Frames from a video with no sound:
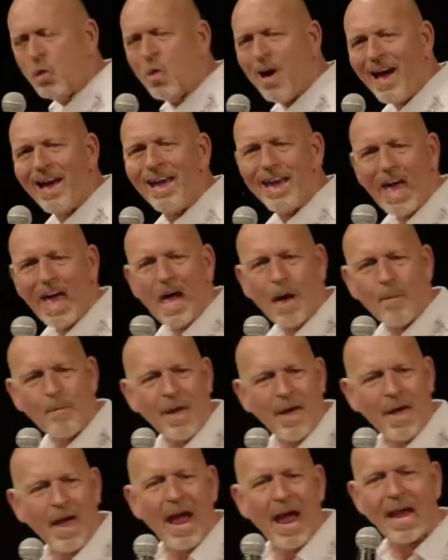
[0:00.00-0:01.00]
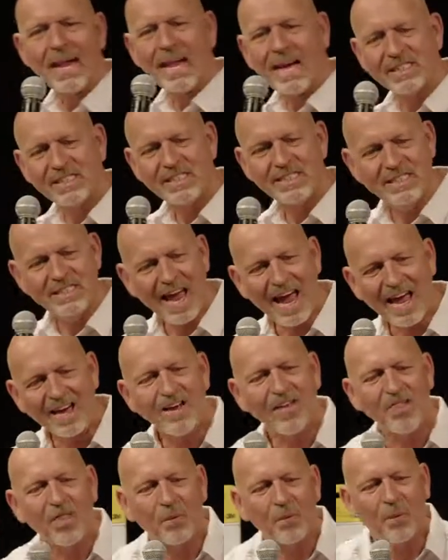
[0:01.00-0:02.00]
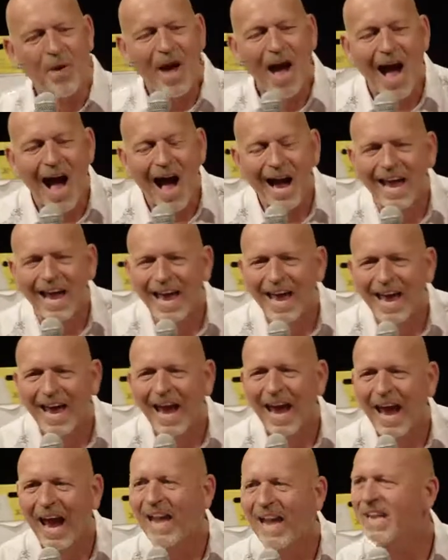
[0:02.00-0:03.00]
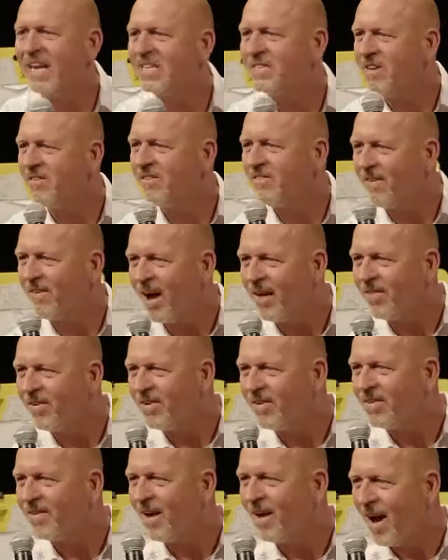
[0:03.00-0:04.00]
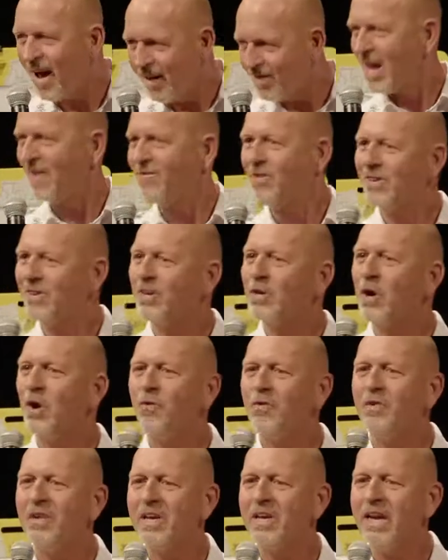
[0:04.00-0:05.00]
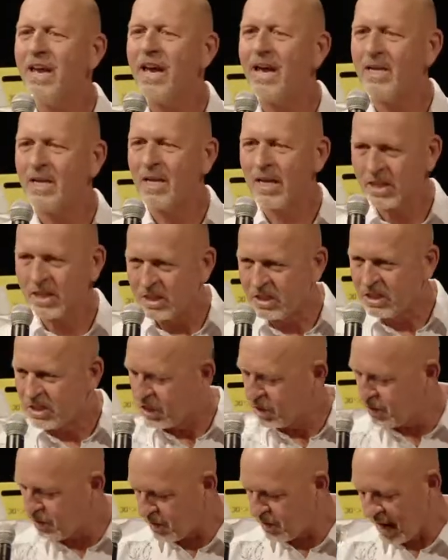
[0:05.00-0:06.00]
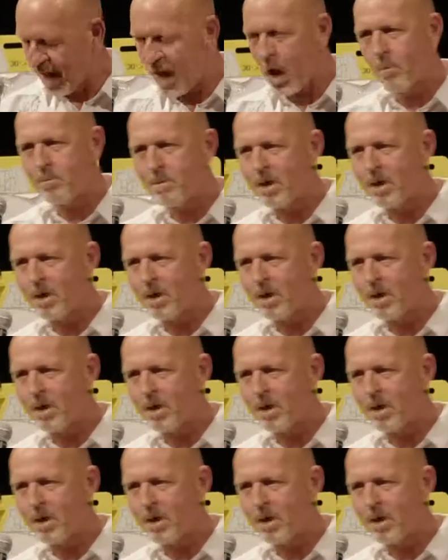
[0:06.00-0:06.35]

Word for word: I am. And I stand on the rock and I said, Father, I'll never get COVID again. Continue to help me